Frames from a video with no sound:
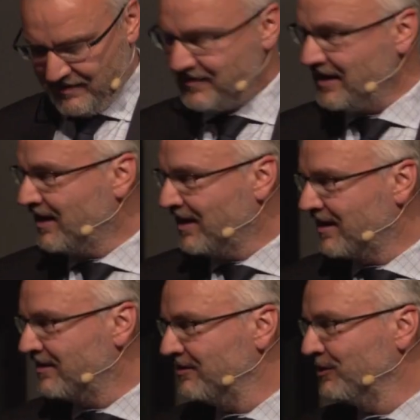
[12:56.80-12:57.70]
We
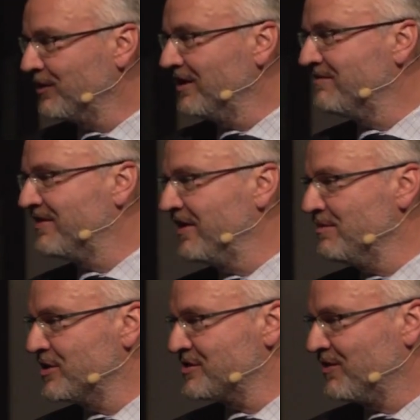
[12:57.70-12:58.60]
are looking very
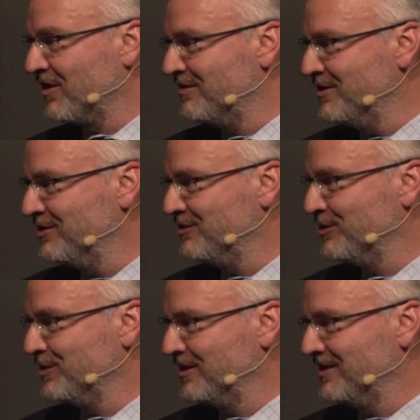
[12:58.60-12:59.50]
much forward
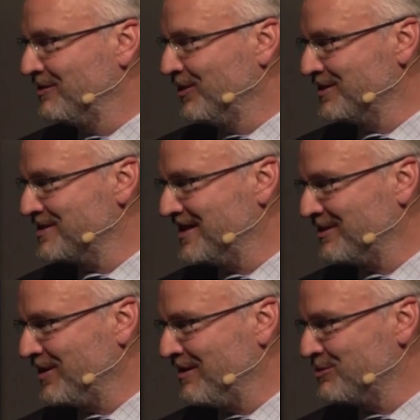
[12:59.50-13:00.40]
to the thoughts
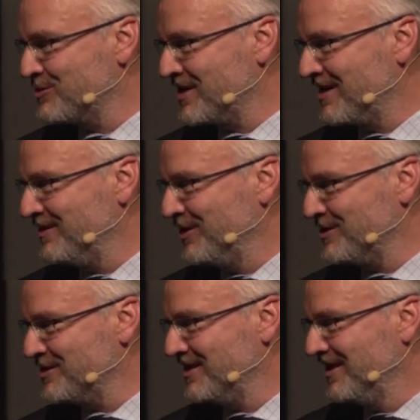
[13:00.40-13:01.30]
that you have to share with
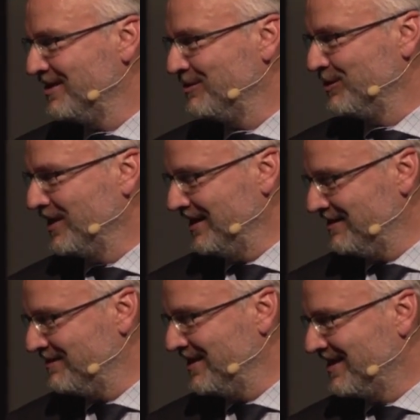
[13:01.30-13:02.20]
us tonight.
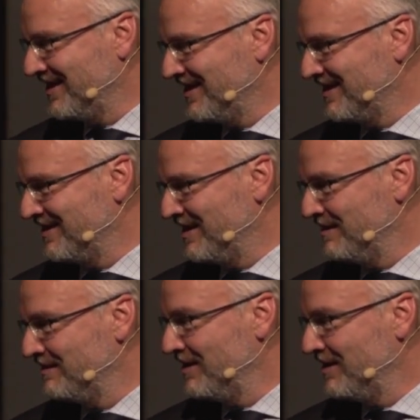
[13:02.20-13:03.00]
We are uh,